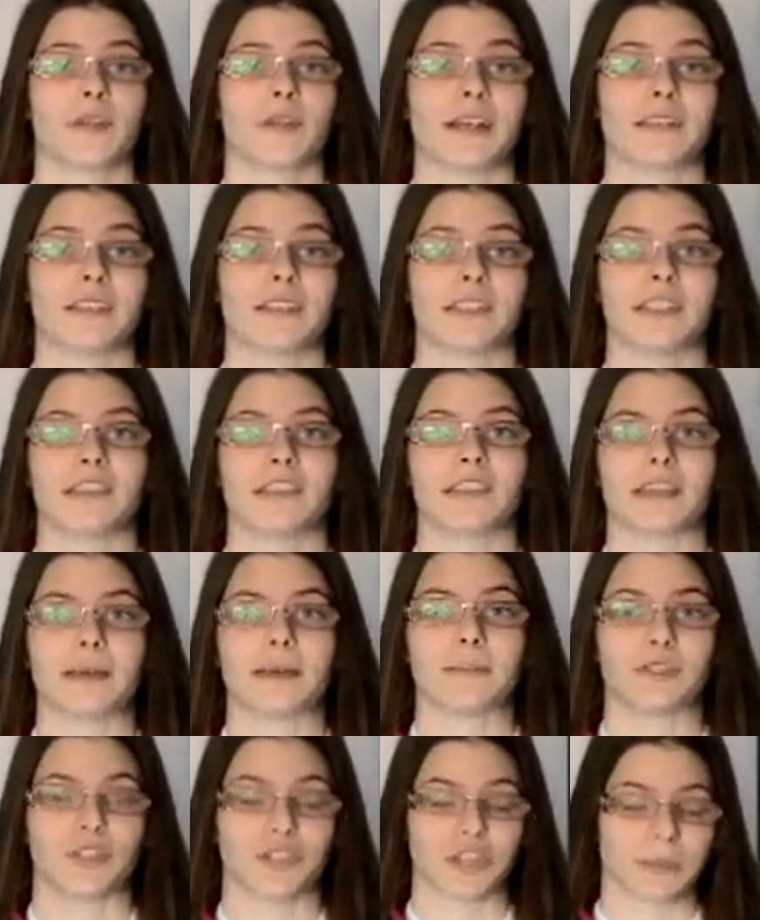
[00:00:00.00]
resonance
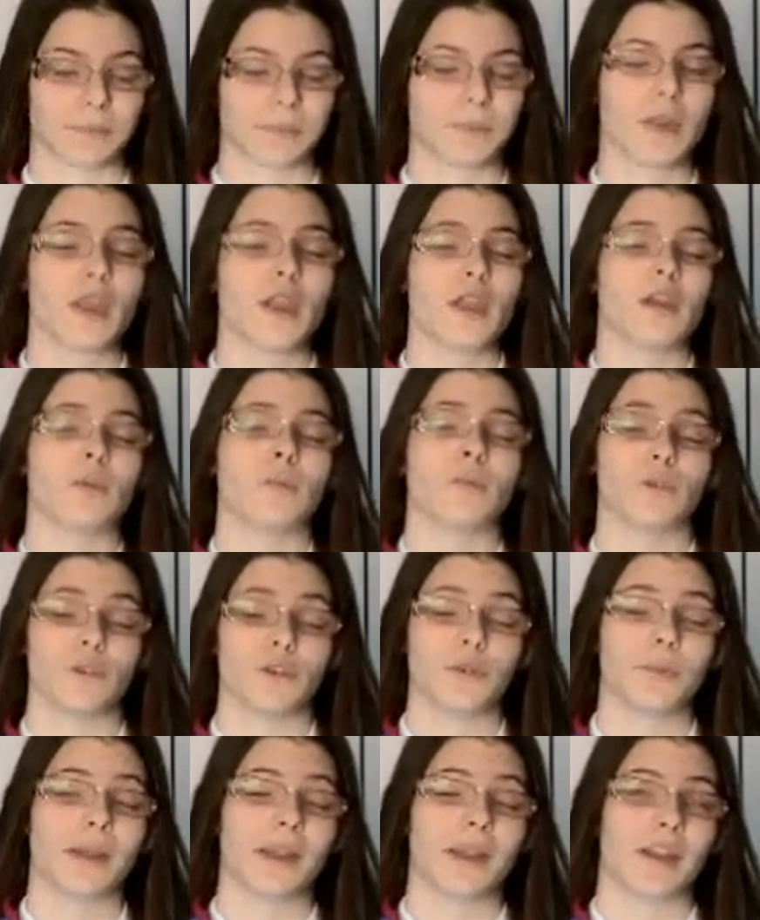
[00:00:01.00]
imaging,
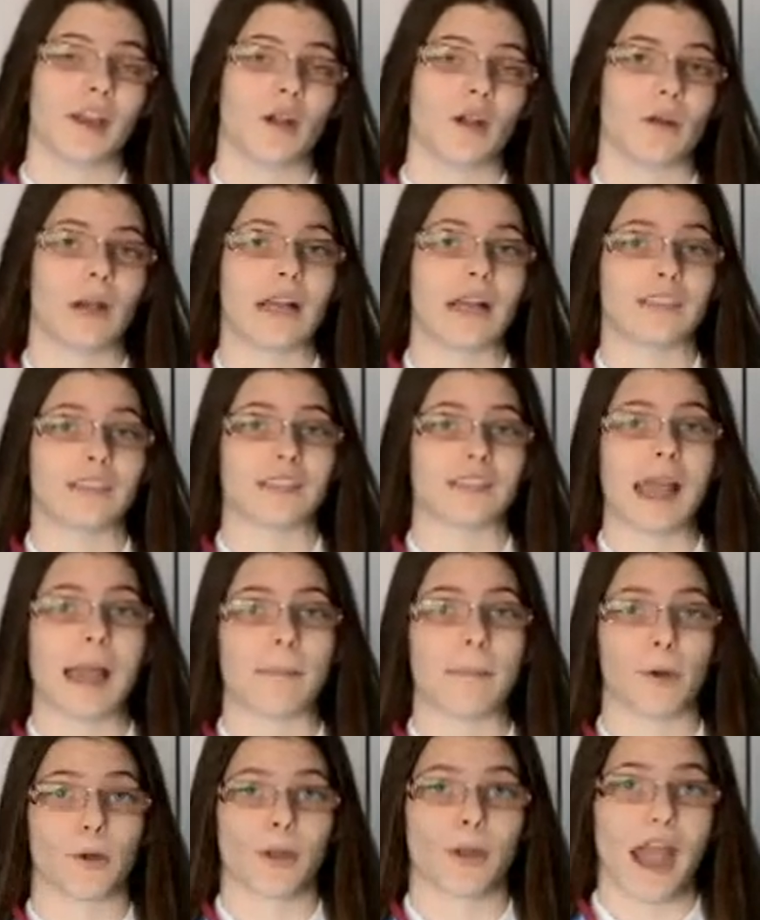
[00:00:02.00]
which you may know as an
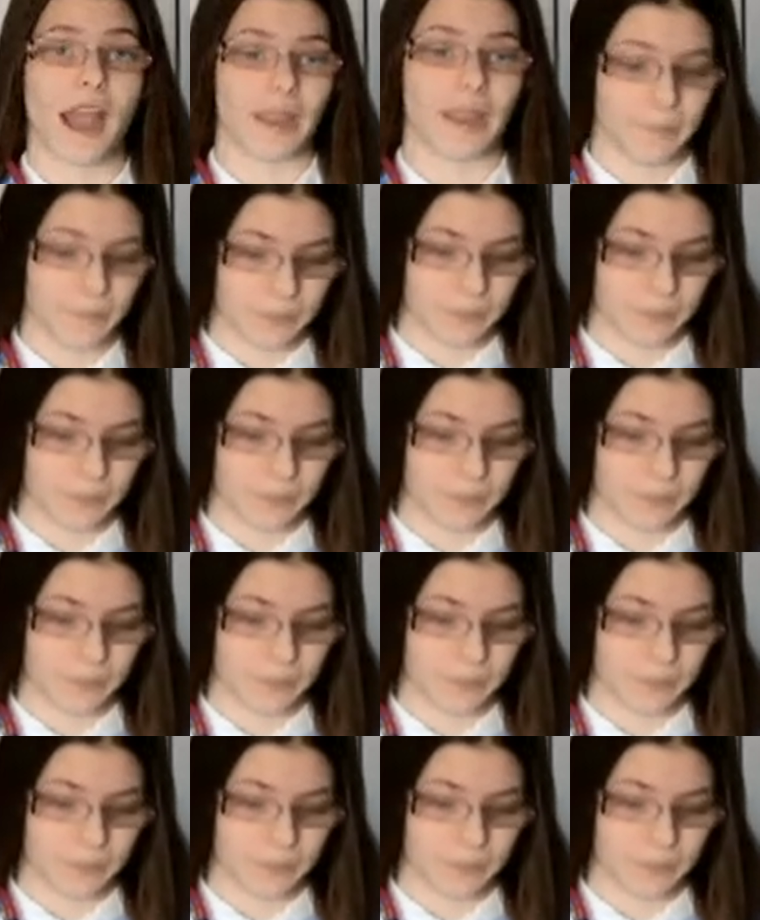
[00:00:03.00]
MRI.